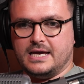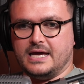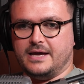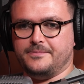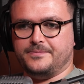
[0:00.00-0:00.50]

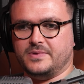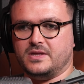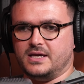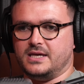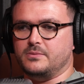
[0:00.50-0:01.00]

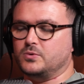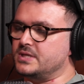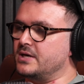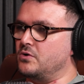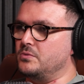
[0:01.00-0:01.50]
that he will
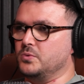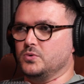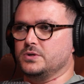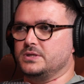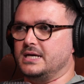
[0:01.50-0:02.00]
take it on
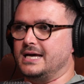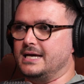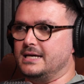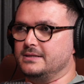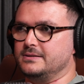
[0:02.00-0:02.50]
board
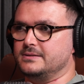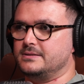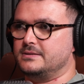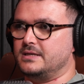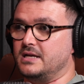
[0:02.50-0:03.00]

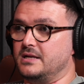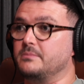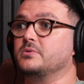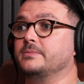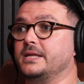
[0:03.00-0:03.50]
and
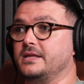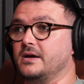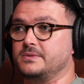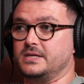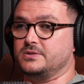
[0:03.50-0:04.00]
implement
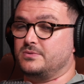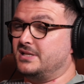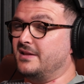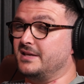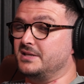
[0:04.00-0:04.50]
the updates,
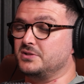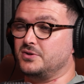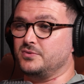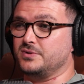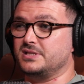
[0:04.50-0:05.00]
which I think is
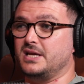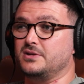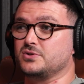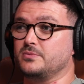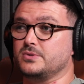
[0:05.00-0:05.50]
cool, because
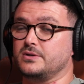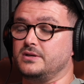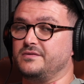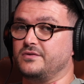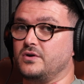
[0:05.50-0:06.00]
then it's almost
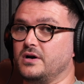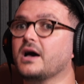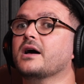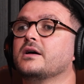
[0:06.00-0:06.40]
like you've got